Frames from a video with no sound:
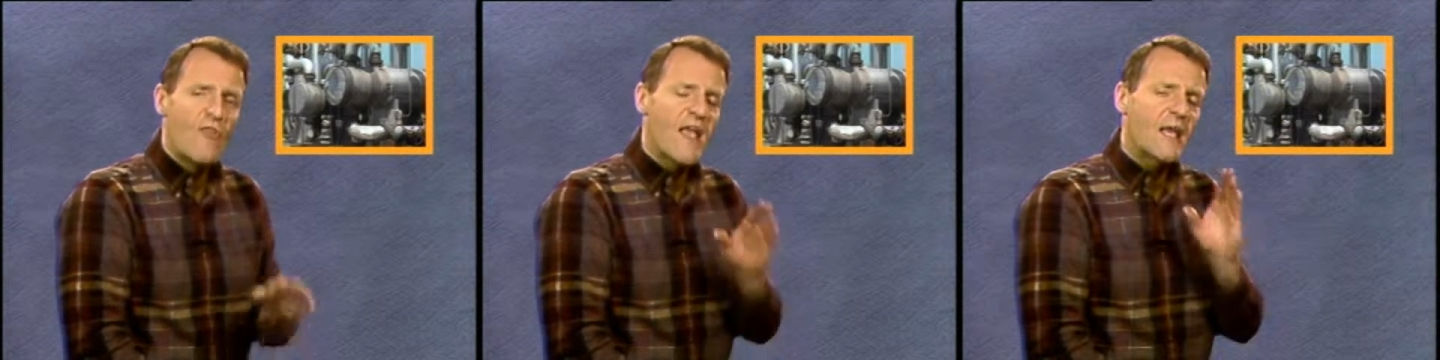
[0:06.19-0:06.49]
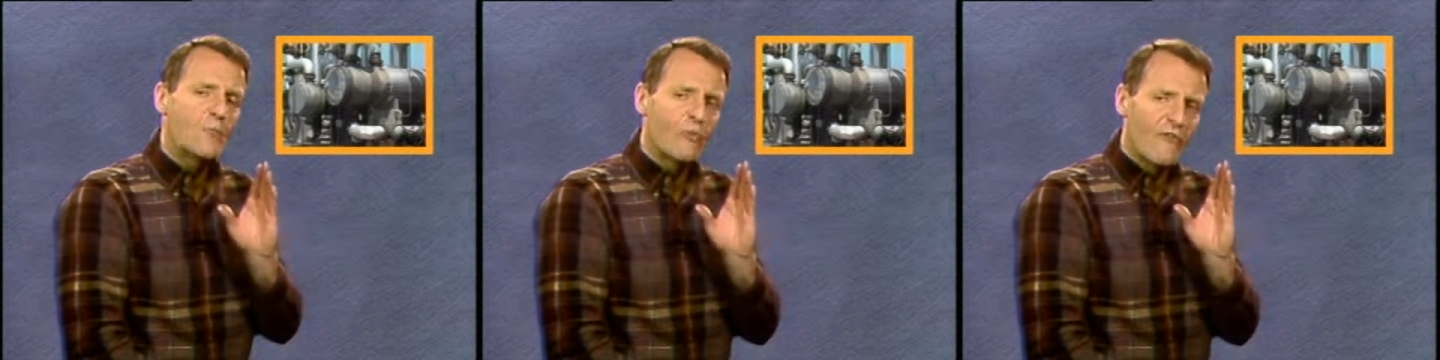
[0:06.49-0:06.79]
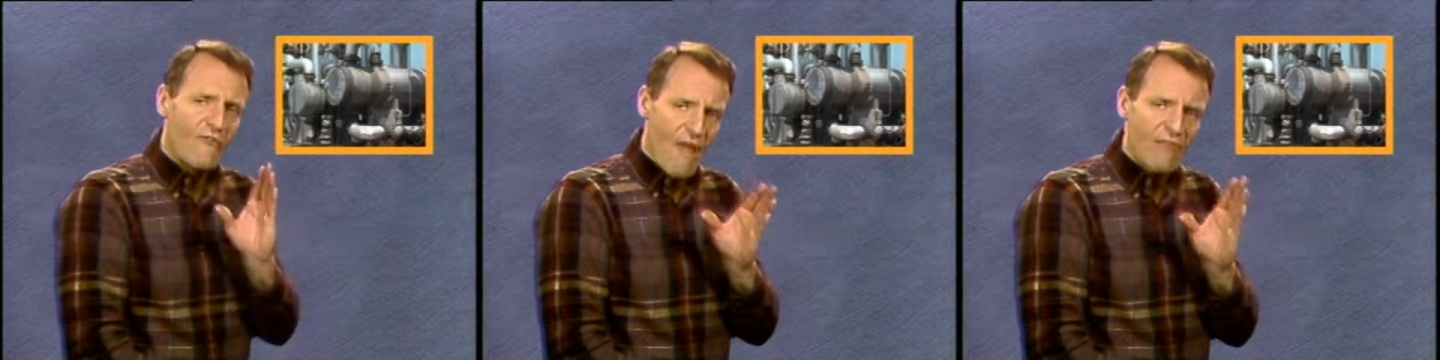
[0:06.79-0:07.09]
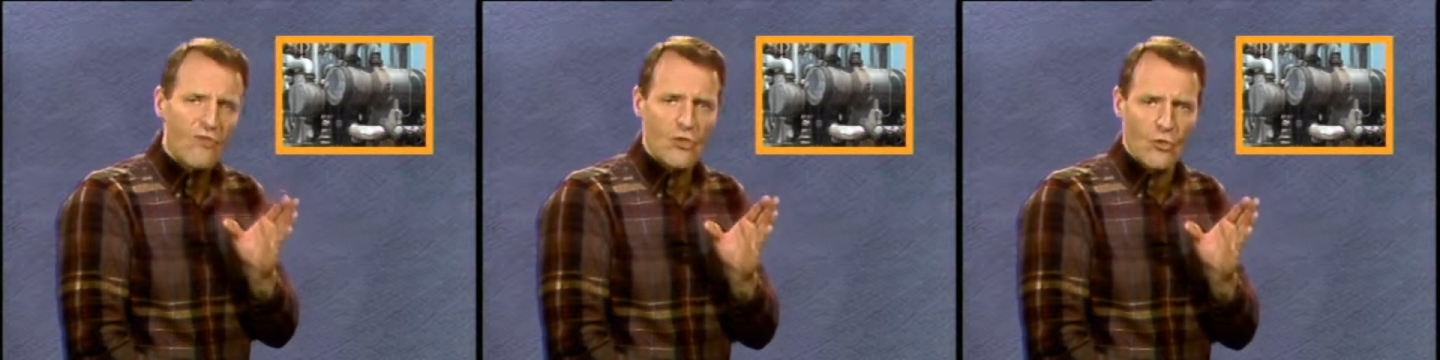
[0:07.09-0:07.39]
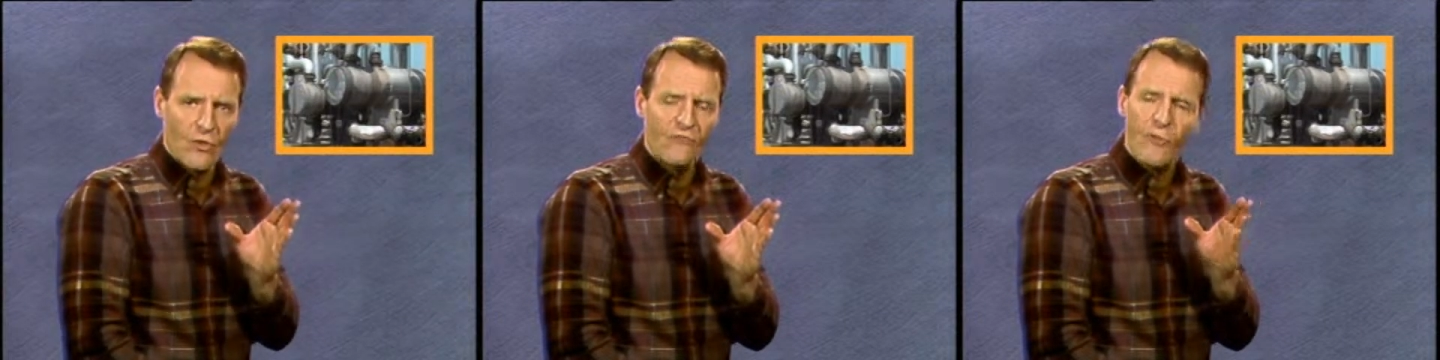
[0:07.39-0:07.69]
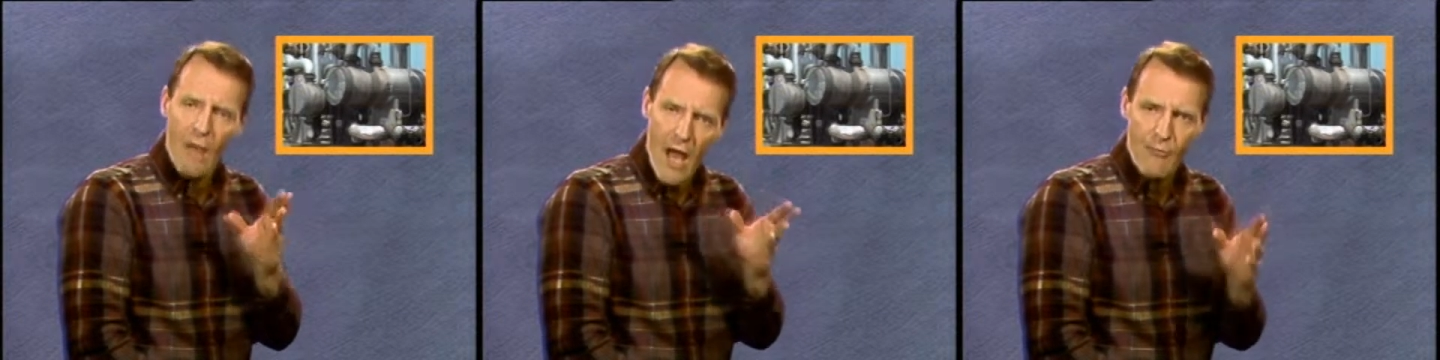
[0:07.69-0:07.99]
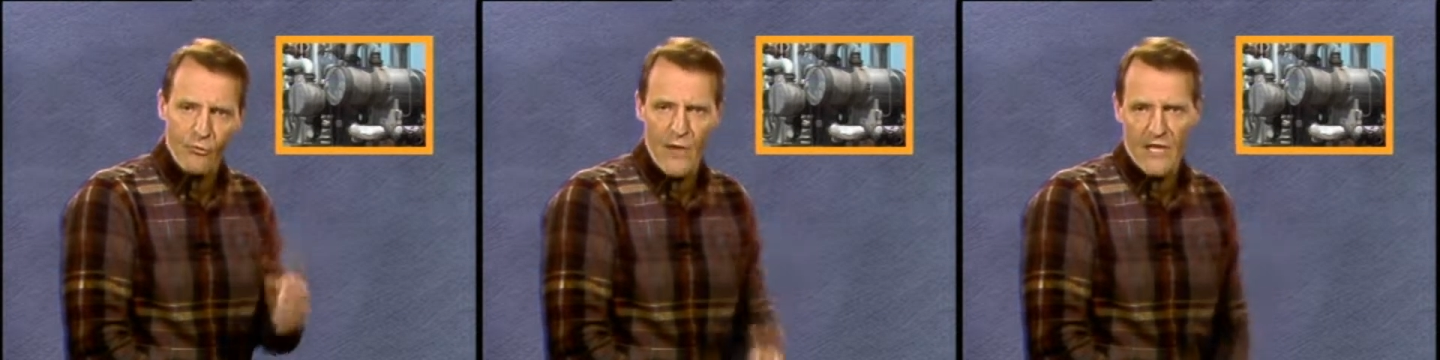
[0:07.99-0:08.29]
they can prevent the unit from
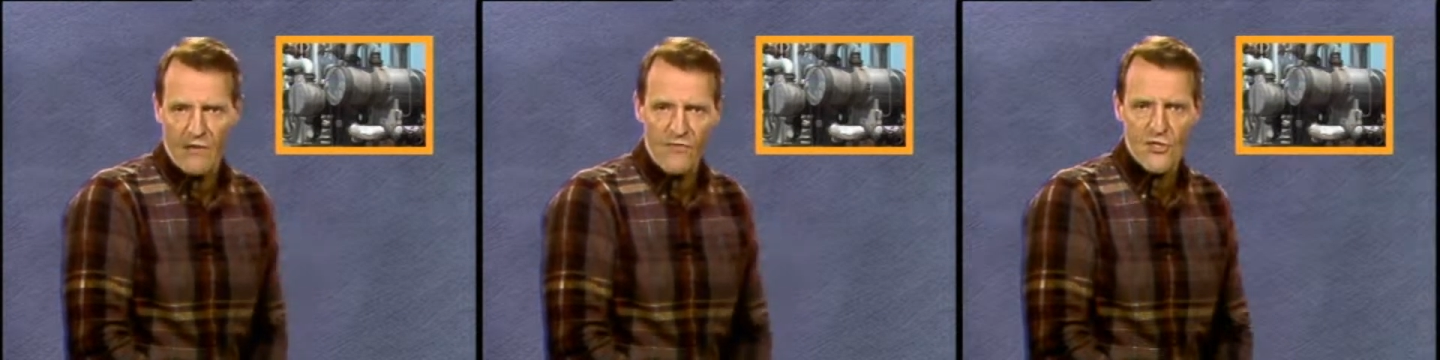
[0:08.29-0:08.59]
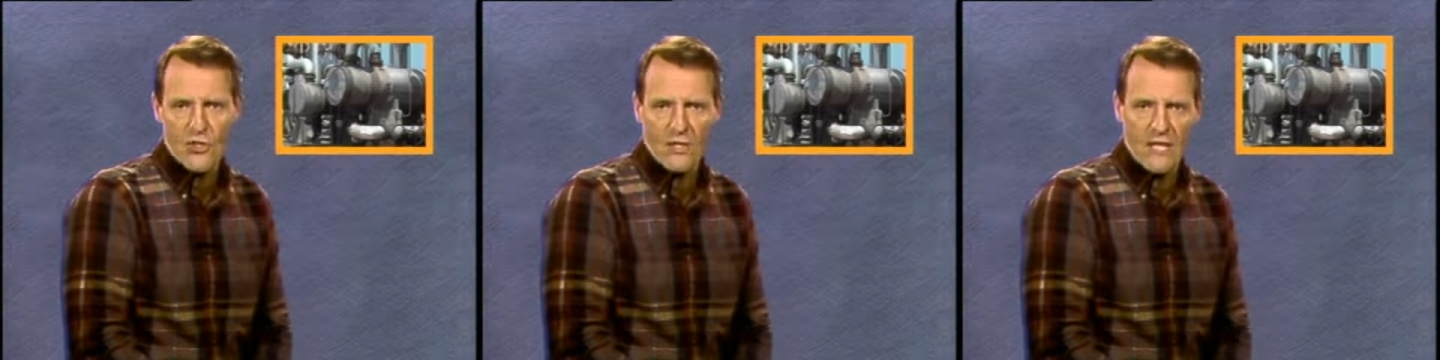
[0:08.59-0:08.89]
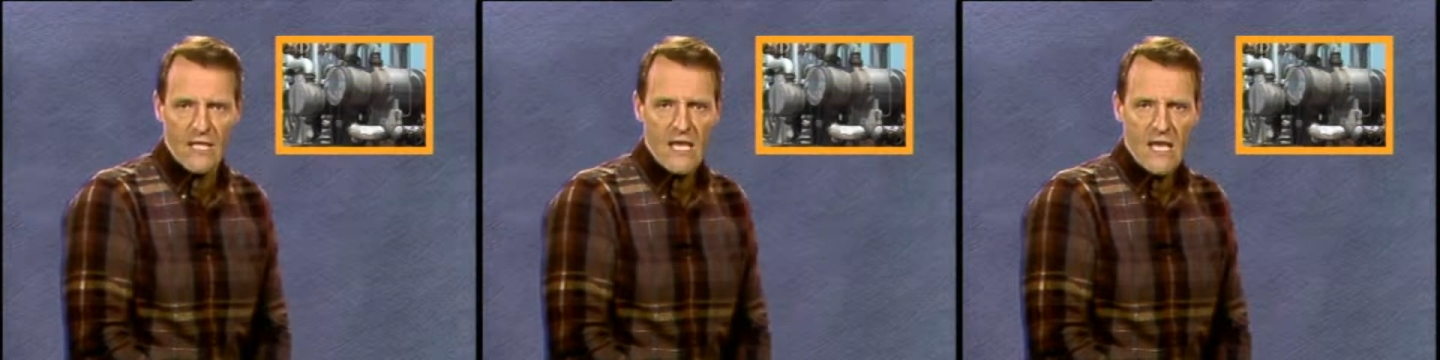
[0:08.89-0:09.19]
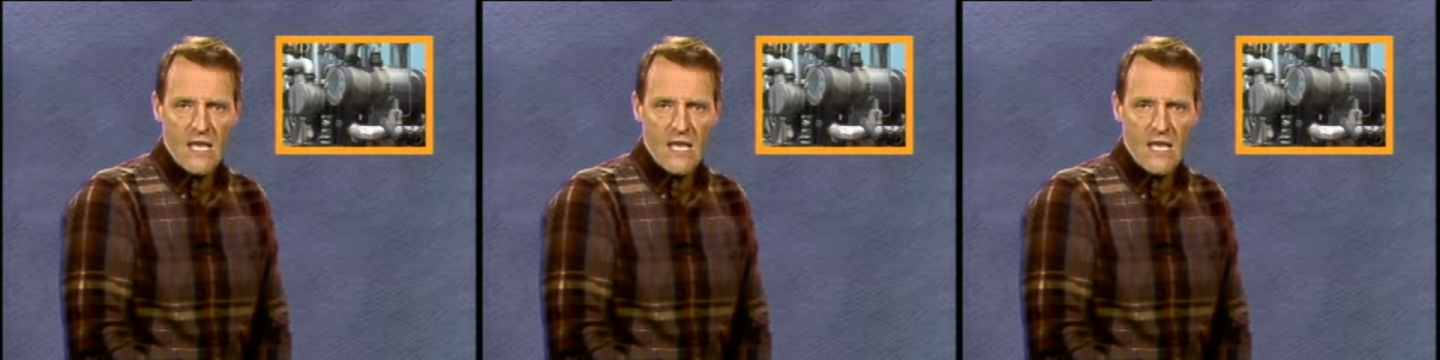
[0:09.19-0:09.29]
operating efficiently.